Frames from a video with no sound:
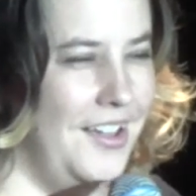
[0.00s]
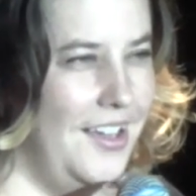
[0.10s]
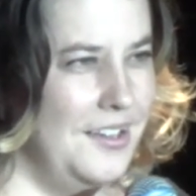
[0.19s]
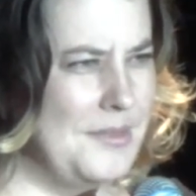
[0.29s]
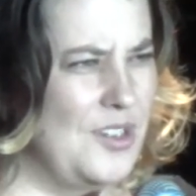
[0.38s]

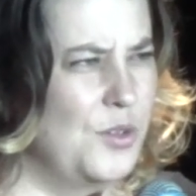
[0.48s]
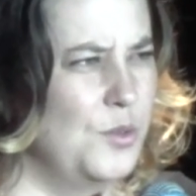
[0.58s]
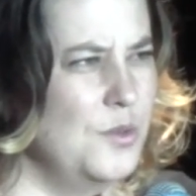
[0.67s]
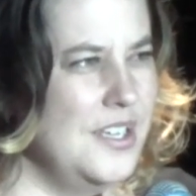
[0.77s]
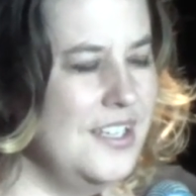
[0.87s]
And I'm like,
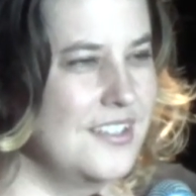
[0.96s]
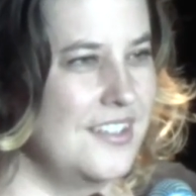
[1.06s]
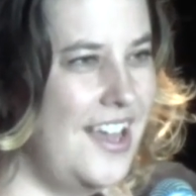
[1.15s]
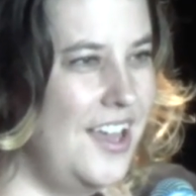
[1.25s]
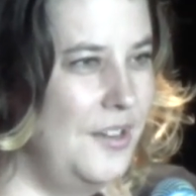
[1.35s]
who needs
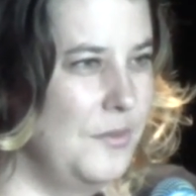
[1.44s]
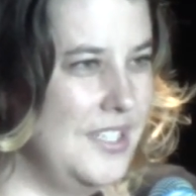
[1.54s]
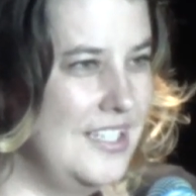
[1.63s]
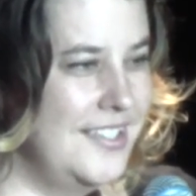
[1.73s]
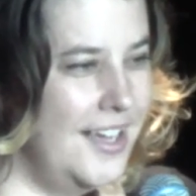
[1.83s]
that
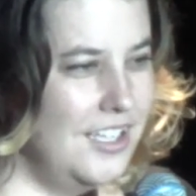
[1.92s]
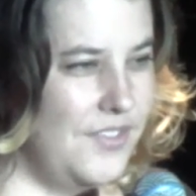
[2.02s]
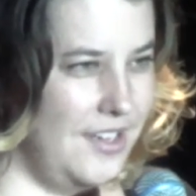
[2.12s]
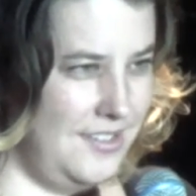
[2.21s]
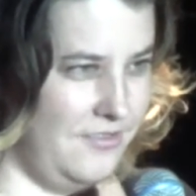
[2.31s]
when they
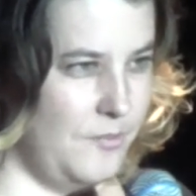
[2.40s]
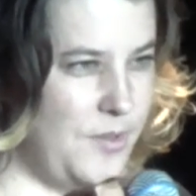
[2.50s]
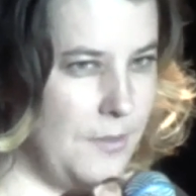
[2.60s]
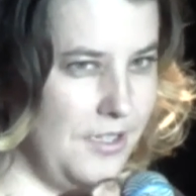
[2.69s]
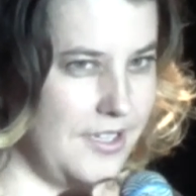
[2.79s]
televise the
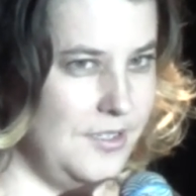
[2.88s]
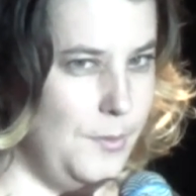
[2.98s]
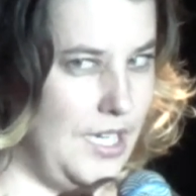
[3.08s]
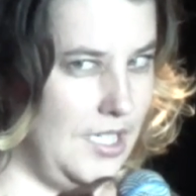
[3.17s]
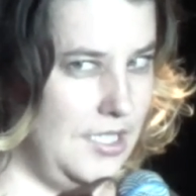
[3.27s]
Republican
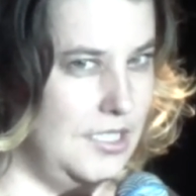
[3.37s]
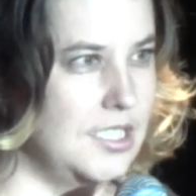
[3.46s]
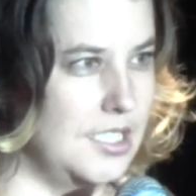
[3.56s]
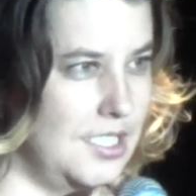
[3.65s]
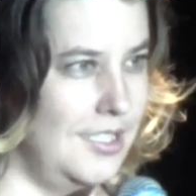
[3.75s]

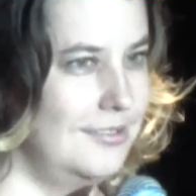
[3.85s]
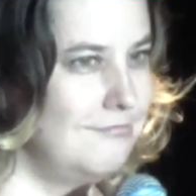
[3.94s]
debates?